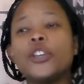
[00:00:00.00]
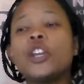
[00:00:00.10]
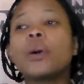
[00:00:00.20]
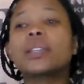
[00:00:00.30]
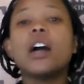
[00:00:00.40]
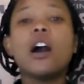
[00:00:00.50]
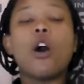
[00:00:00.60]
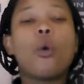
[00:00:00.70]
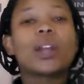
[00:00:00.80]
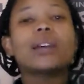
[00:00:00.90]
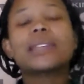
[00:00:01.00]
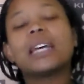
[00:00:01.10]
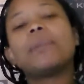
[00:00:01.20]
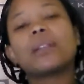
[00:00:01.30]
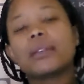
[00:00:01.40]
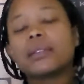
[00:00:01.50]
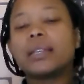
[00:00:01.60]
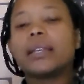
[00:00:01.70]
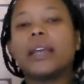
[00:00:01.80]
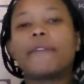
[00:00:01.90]
you know what I'll say about this
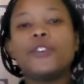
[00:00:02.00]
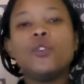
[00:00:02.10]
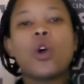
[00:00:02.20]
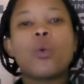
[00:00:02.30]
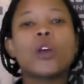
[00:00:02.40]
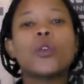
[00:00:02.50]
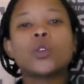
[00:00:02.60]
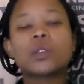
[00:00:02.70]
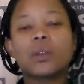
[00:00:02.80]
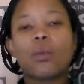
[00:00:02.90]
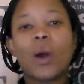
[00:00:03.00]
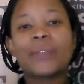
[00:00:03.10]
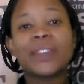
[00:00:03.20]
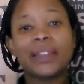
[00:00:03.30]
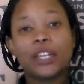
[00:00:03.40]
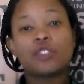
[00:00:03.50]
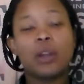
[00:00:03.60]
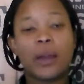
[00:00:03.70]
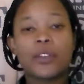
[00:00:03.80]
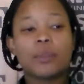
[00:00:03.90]
is that if you are one of those one thing led
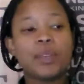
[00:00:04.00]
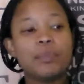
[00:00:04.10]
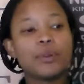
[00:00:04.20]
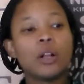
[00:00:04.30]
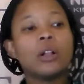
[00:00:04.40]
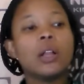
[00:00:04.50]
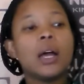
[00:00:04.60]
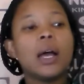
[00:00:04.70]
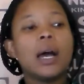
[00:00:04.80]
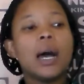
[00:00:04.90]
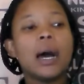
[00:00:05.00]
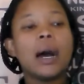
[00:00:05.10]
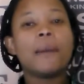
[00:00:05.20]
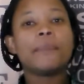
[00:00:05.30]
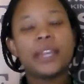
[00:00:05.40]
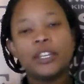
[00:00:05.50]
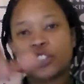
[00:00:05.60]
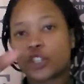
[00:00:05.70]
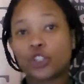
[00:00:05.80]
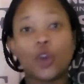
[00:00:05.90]
to another people,
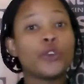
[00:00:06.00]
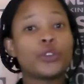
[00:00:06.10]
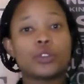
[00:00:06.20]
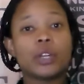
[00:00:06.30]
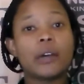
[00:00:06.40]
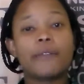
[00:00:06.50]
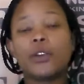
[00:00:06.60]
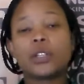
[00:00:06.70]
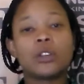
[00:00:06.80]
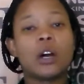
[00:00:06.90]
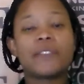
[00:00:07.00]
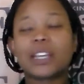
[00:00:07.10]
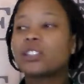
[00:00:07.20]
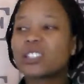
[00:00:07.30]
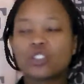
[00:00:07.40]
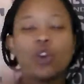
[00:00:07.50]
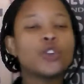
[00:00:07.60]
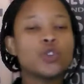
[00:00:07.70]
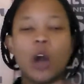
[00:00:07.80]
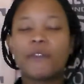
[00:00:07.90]
then just don't flirt in the office. Like, just
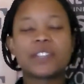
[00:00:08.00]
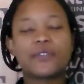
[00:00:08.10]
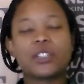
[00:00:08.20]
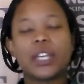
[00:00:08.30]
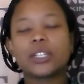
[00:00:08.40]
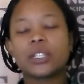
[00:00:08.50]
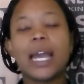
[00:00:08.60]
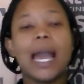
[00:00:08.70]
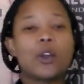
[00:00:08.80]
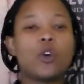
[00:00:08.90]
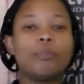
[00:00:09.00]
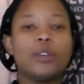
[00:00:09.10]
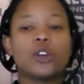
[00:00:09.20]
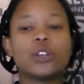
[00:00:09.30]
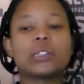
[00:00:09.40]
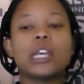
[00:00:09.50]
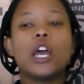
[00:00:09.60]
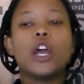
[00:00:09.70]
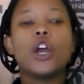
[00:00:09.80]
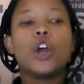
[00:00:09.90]
don't do office flirtation at all, because